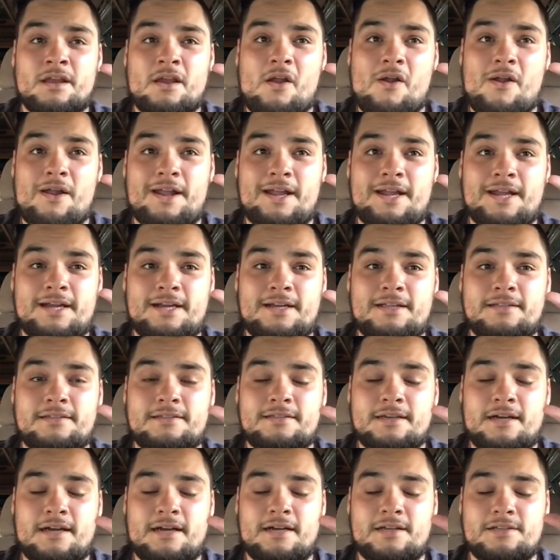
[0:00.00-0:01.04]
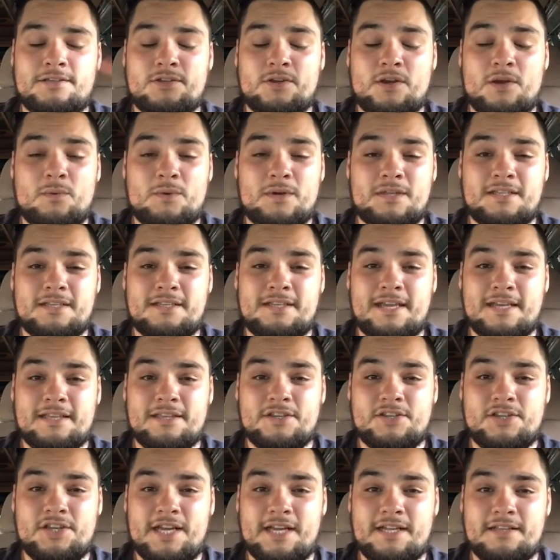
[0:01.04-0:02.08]
and so I wanted to take
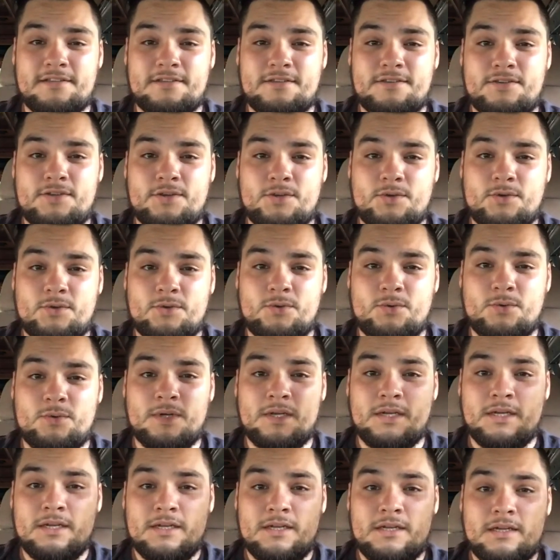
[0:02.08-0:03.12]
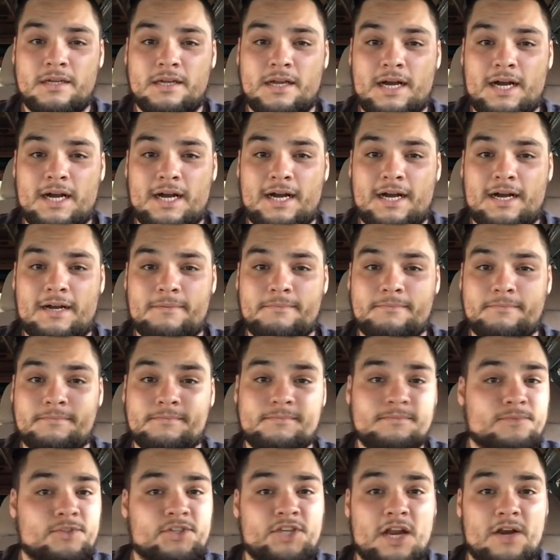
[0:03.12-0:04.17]
the chance to
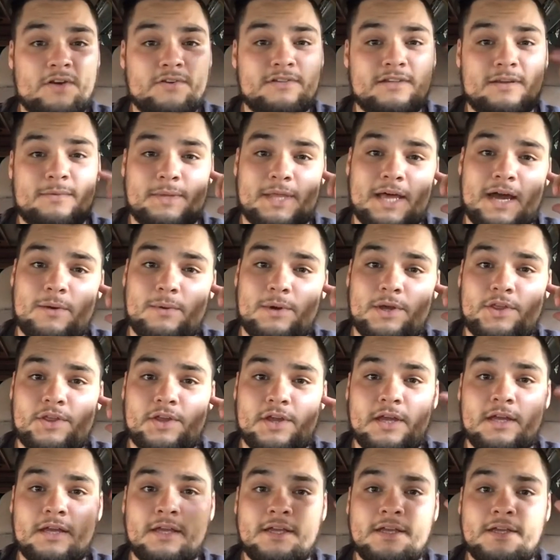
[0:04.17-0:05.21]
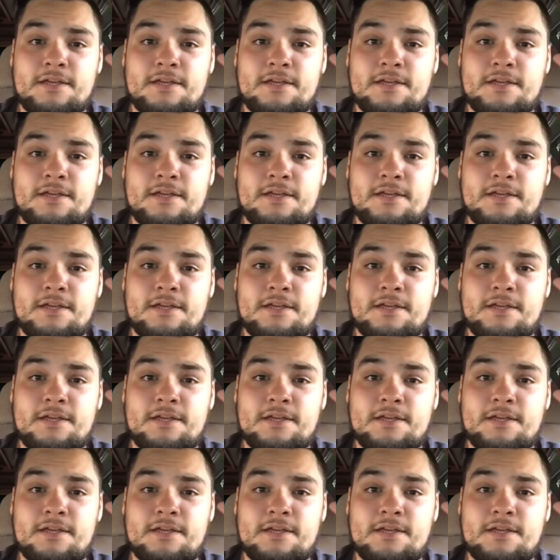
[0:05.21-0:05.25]
share some of that with you.